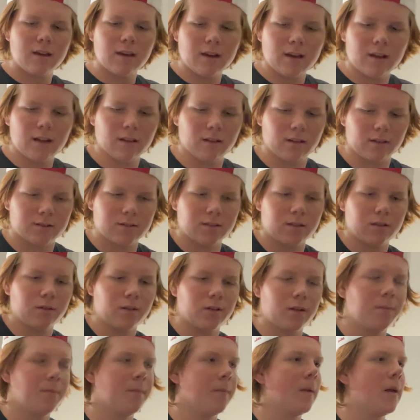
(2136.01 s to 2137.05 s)
It looks so
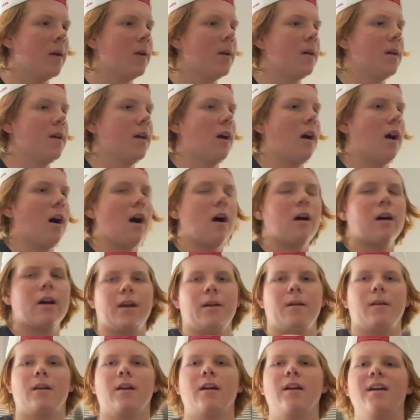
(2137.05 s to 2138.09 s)
good. All
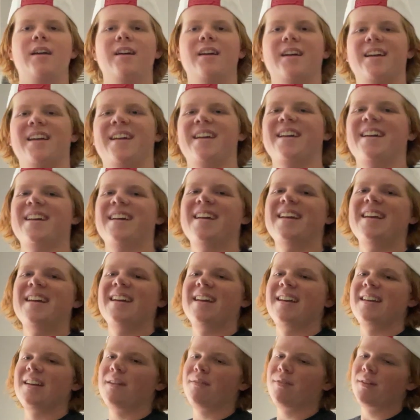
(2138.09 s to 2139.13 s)
right,
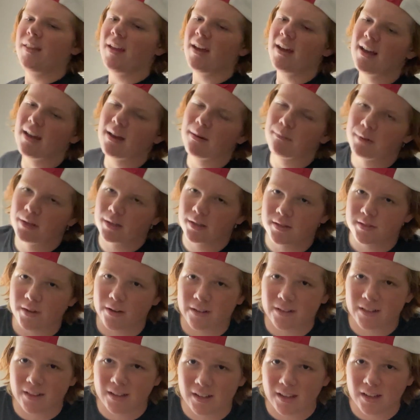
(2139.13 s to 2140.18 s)
enough of that. I'm gonna
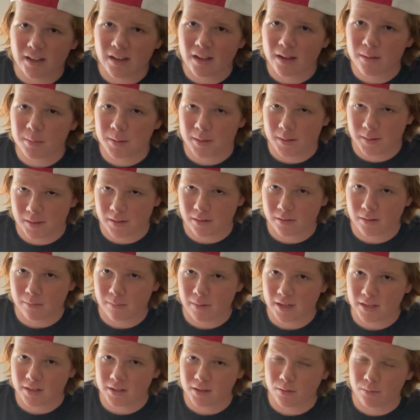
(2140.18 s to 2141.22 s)
start cleaning up and then I'll come
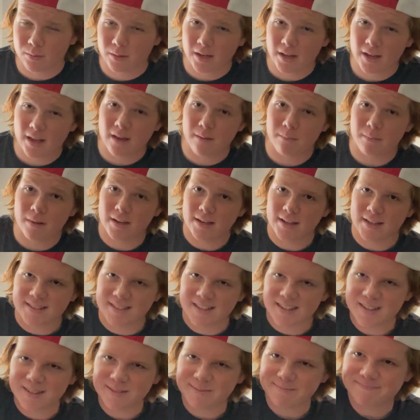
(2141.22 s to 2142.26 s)
back to you when I have my desk
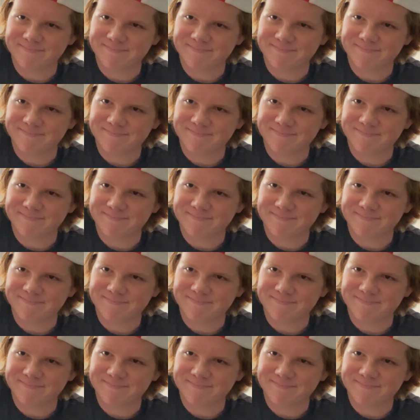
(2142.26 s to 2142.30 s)
set up.